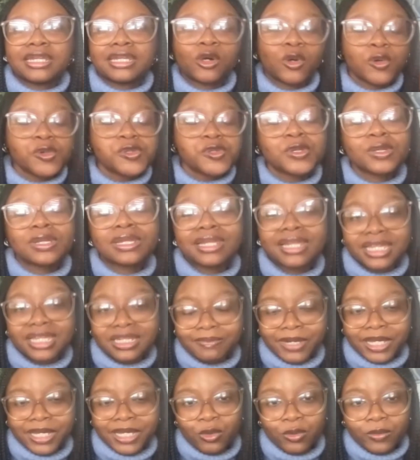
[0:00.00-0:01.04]
also
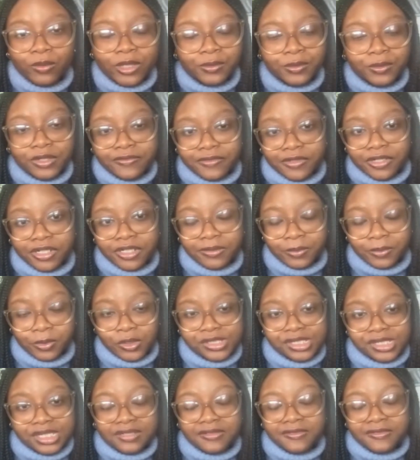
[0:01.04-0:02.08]
led by women were very
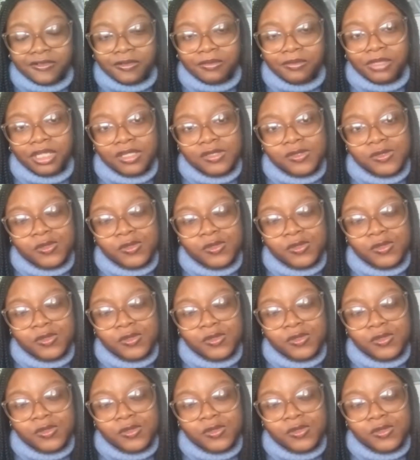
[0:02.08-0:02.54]
important for me.